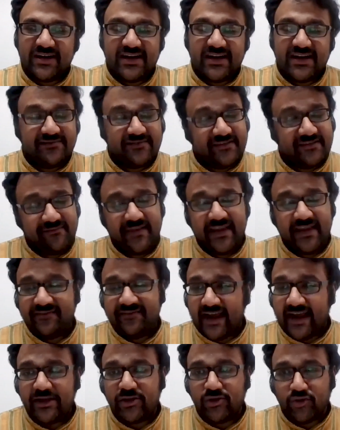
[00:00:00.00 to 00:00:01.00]
uh, we, we have
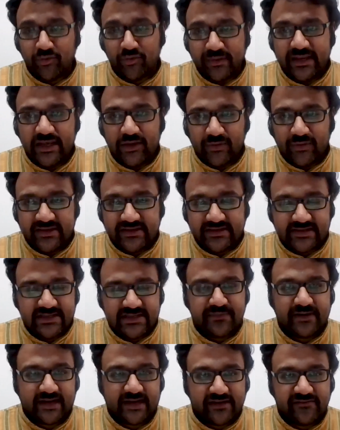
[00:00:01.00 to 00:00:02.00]
had too many questions,
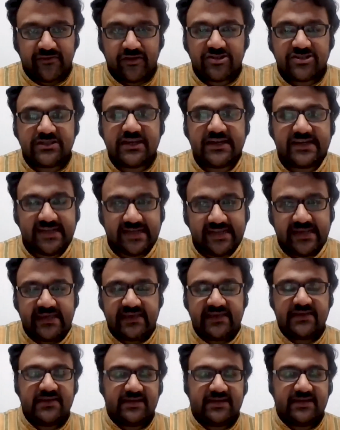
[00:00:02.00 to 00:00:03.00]
but
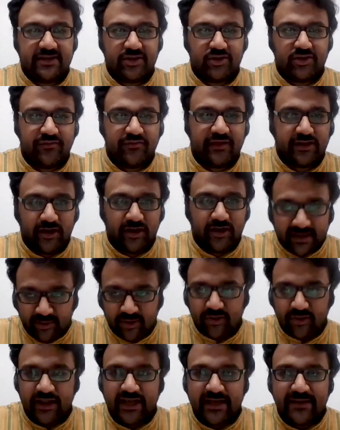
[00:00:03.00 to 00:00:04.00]
unfortunately, uh, you know, we are not able
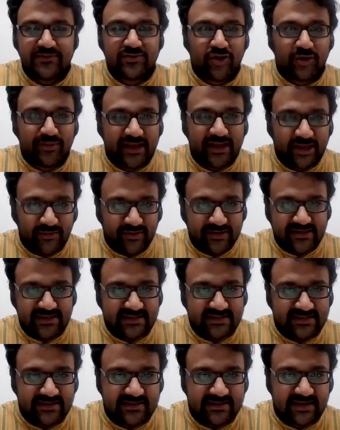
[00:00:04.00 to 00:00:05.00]
to take up so many
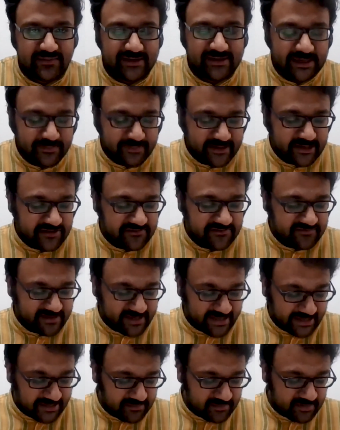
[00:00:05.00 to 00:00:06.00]
questions in this limited period of
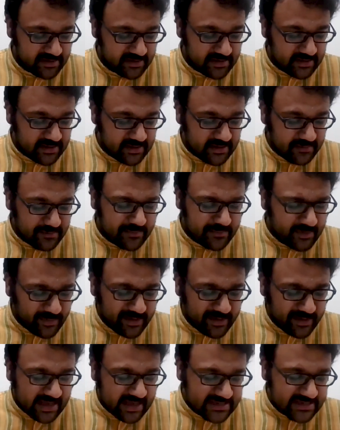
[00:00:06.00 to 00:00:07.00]
time. Maybe
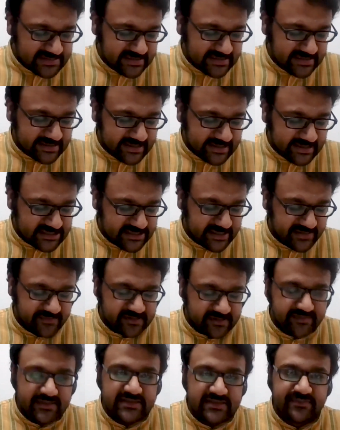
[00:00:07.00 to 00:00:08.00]
one last thing that I'll check
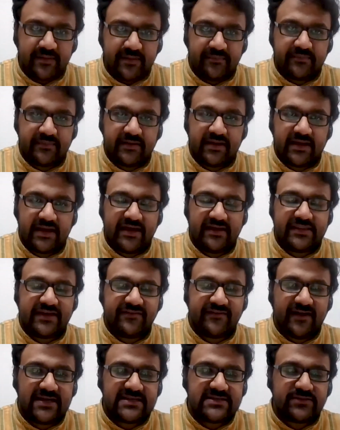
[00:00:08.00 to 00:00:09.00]
with this, ma'am. Uh, they've
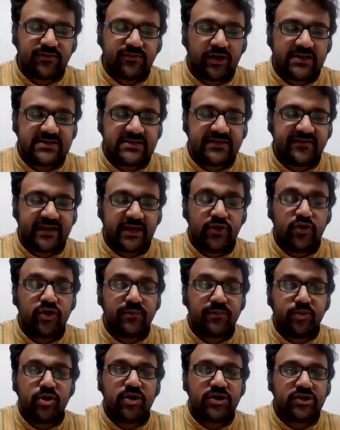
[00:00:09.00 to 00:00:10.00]
asked what is a very
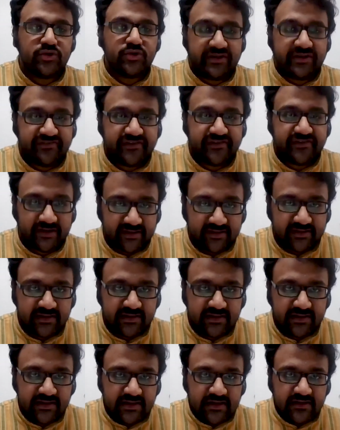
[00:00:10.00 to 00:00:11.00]
good book to refer
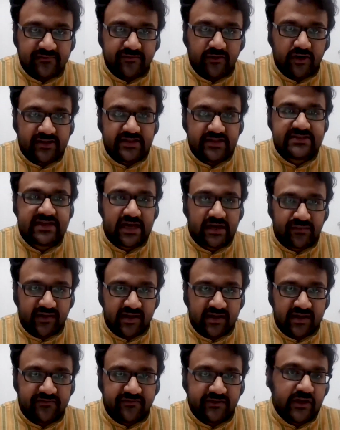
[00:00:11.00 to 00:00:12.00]
for the
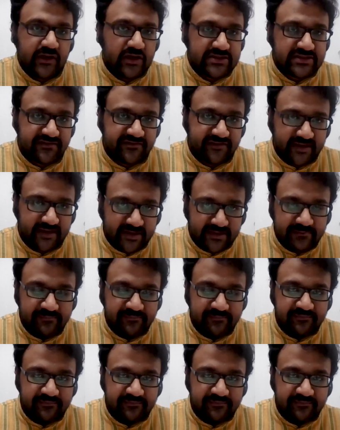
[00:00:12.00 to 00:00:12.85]
Charvaka philosophy